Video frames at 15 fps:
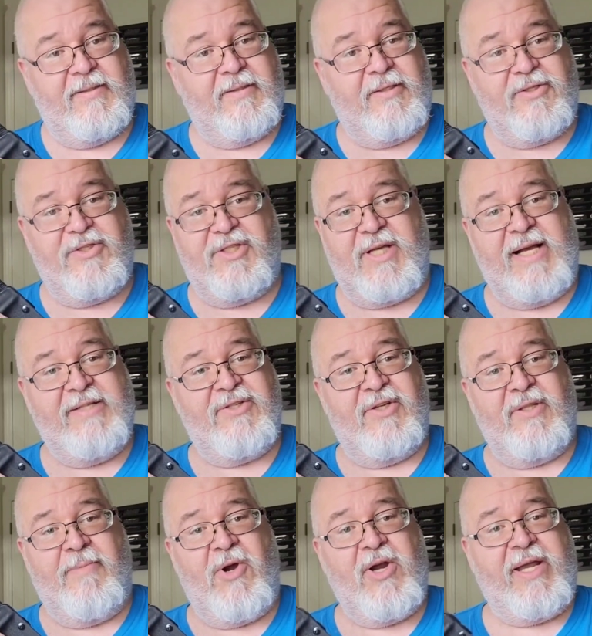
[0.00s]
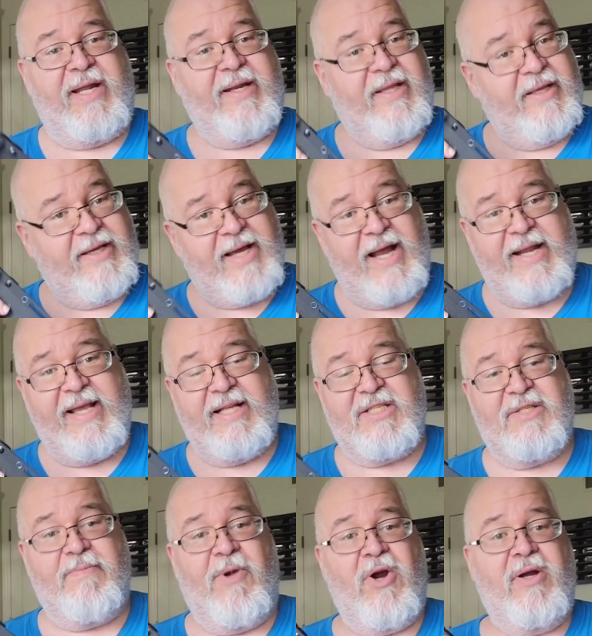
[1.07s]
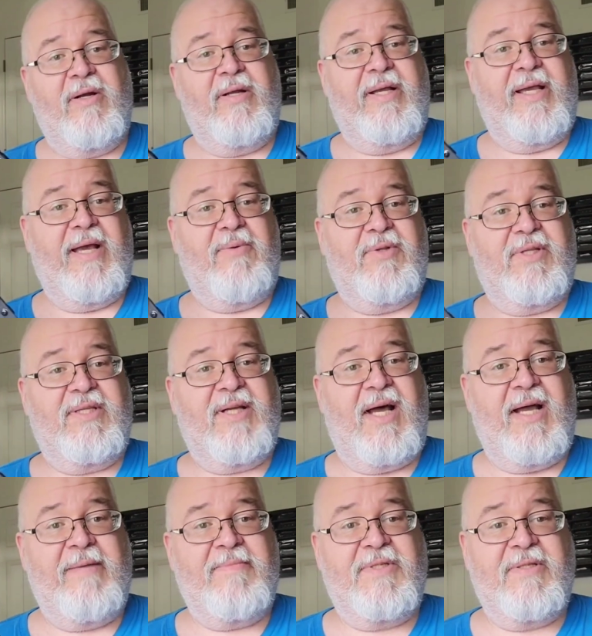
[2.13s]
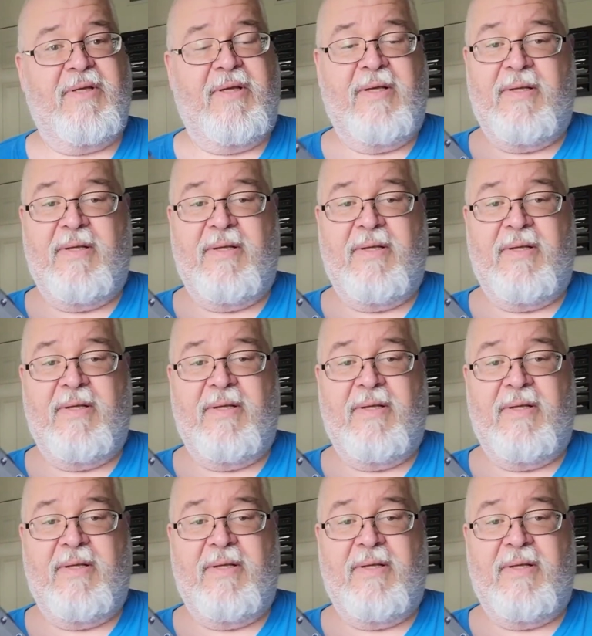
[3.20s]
There's signs on the market. You got to get smart and get with the times.